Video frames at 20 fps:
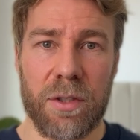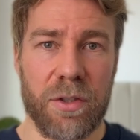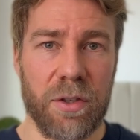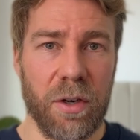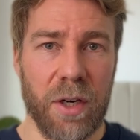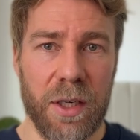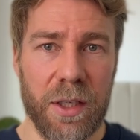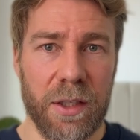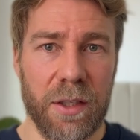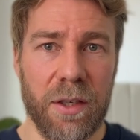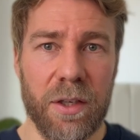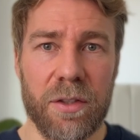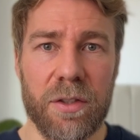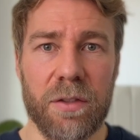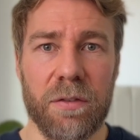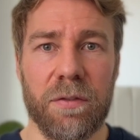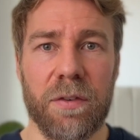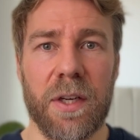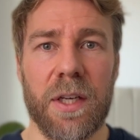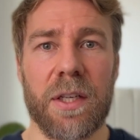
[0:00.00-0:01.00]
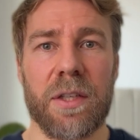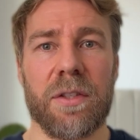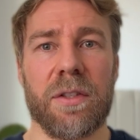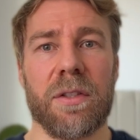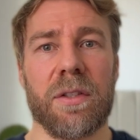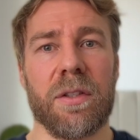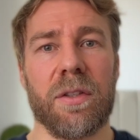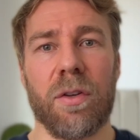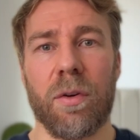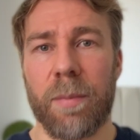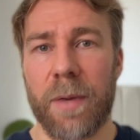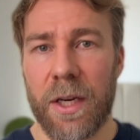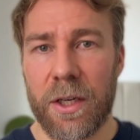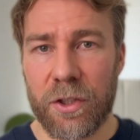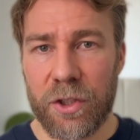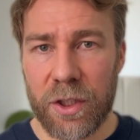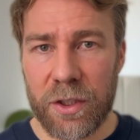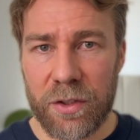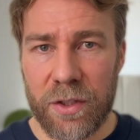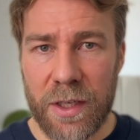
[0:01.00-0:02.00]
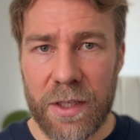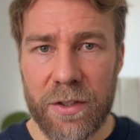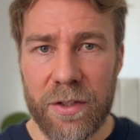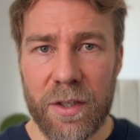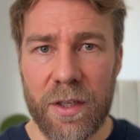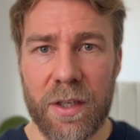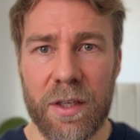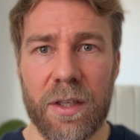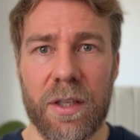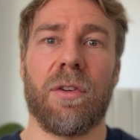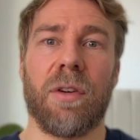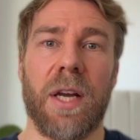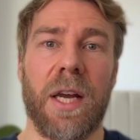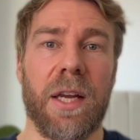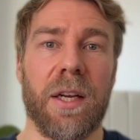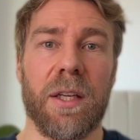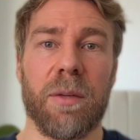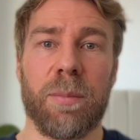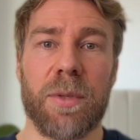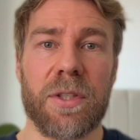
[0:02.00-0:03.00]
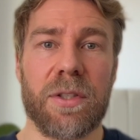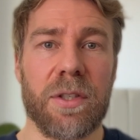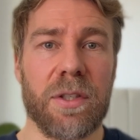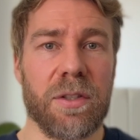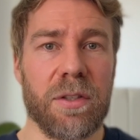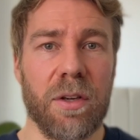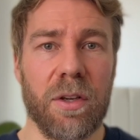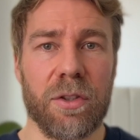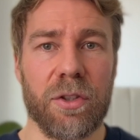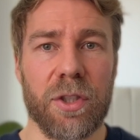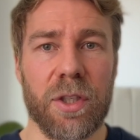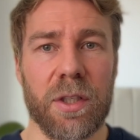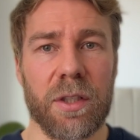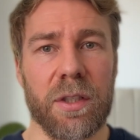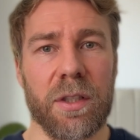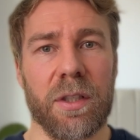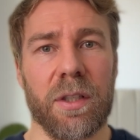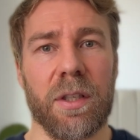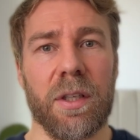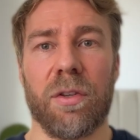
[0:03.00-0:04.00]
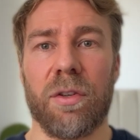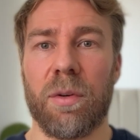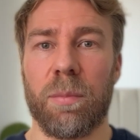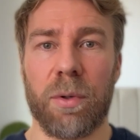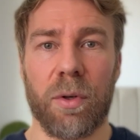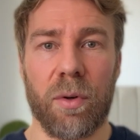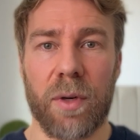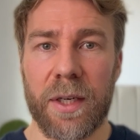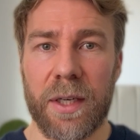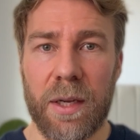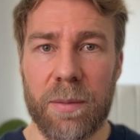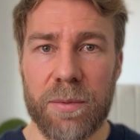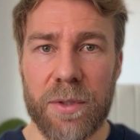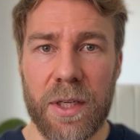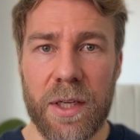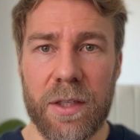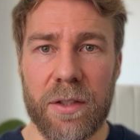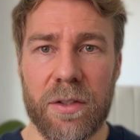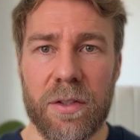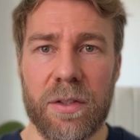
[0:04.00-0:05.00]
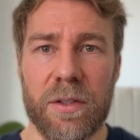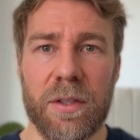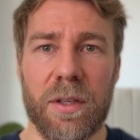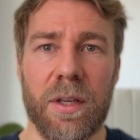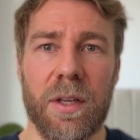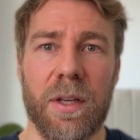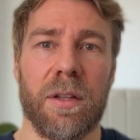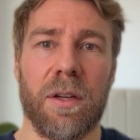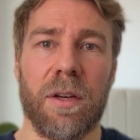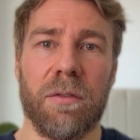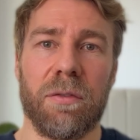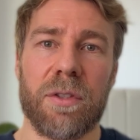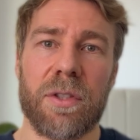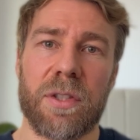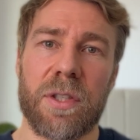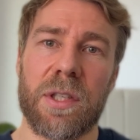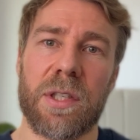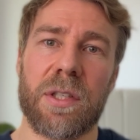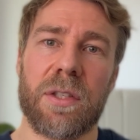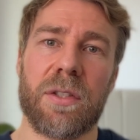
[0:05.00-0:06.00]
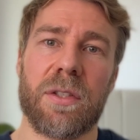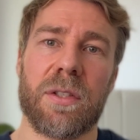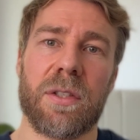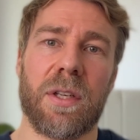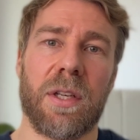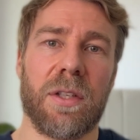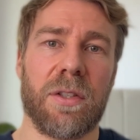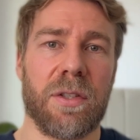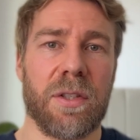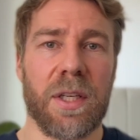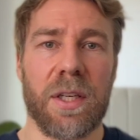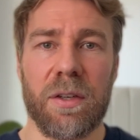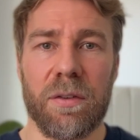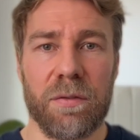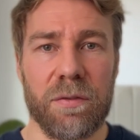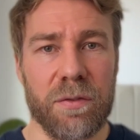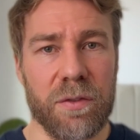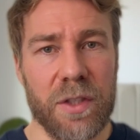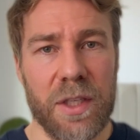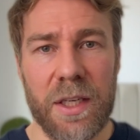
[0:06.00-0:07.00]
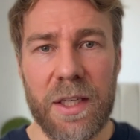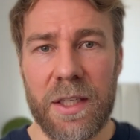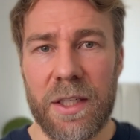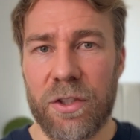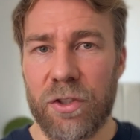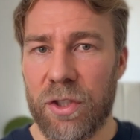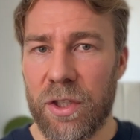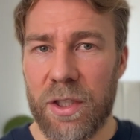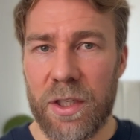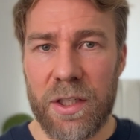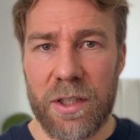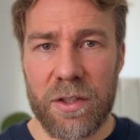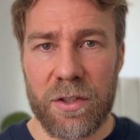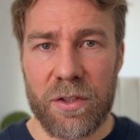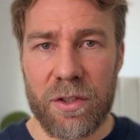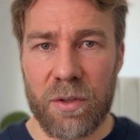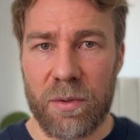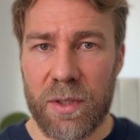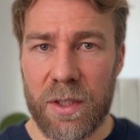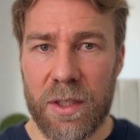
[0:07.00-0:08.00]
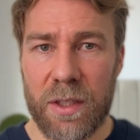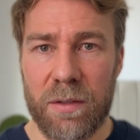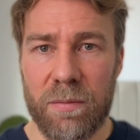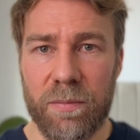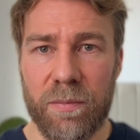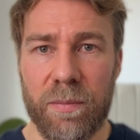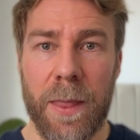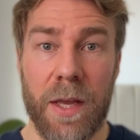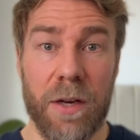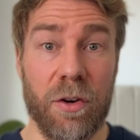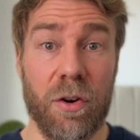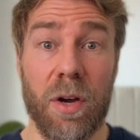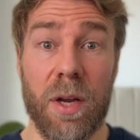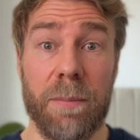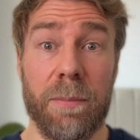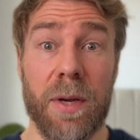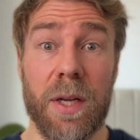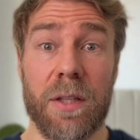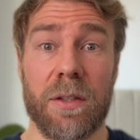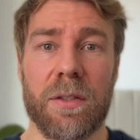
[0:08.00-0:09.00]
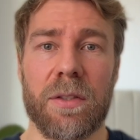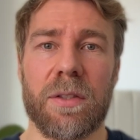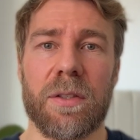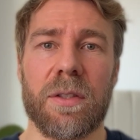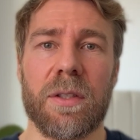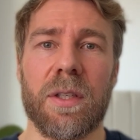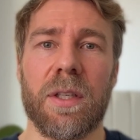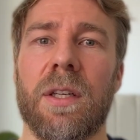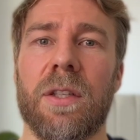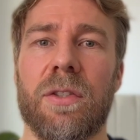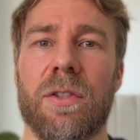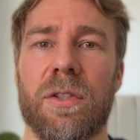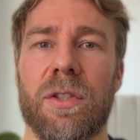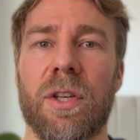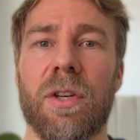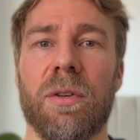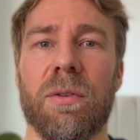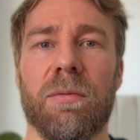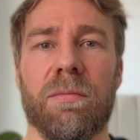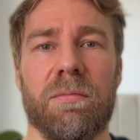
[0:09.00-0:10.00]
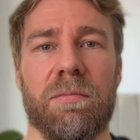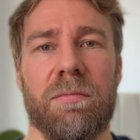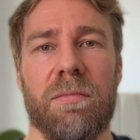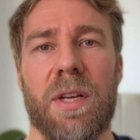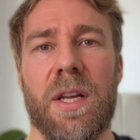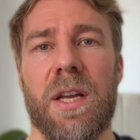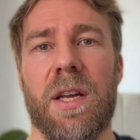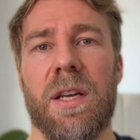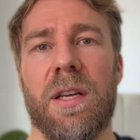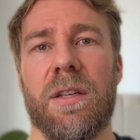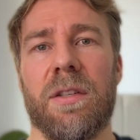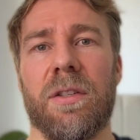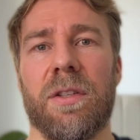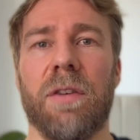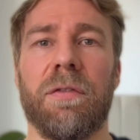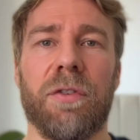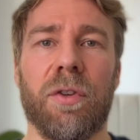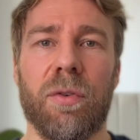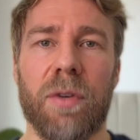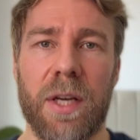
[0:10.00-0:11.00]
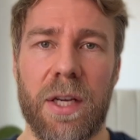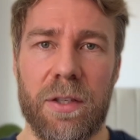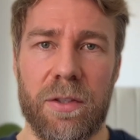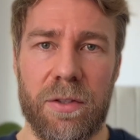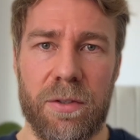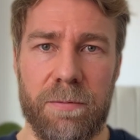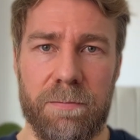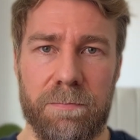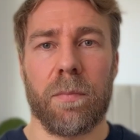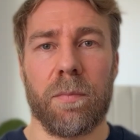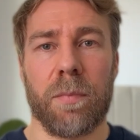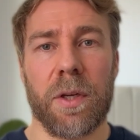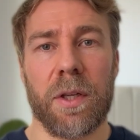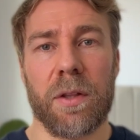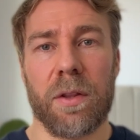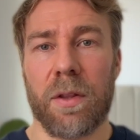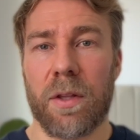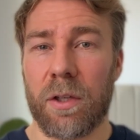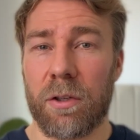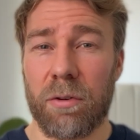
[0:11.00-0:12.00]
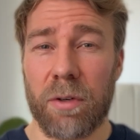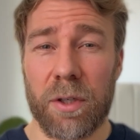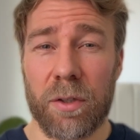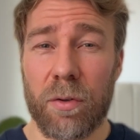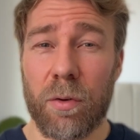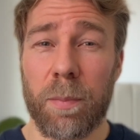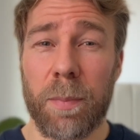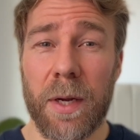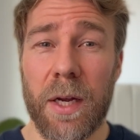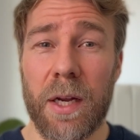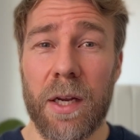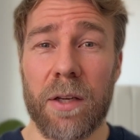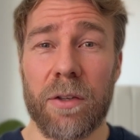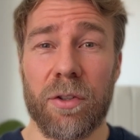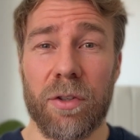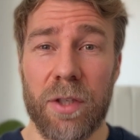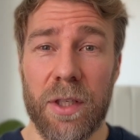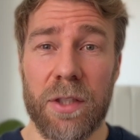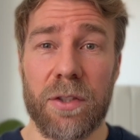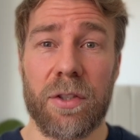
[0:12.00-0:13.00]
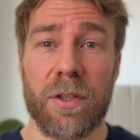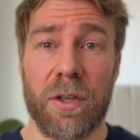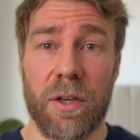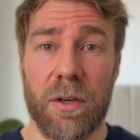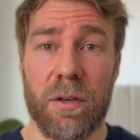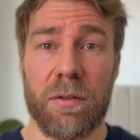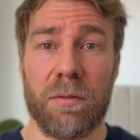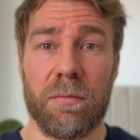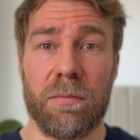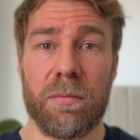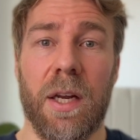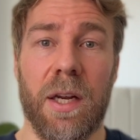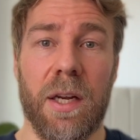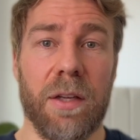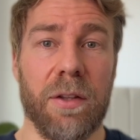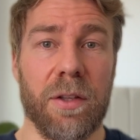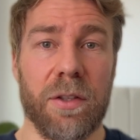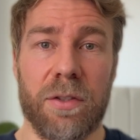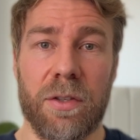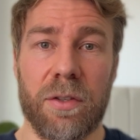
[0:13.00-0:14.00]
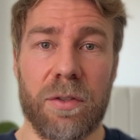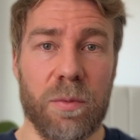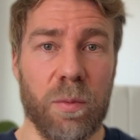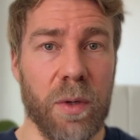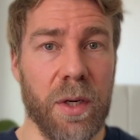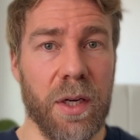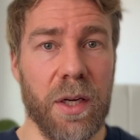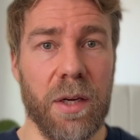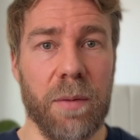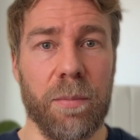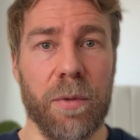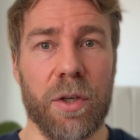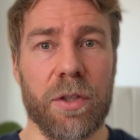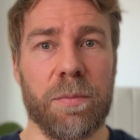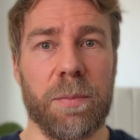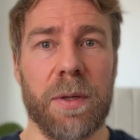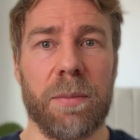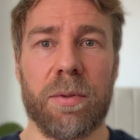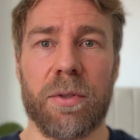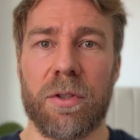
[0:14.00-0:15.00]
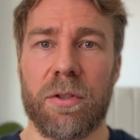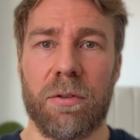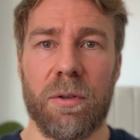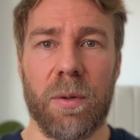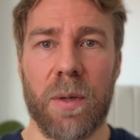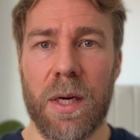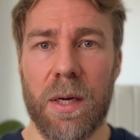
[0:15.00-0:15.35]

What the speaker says: designing an interface, you're managing data, you're handling business logic, you're deploying updates. The difference is, instead of 10 engineers doing it in 9 months, it's you and a few days. But the critical part you need to know, and this is where most people screw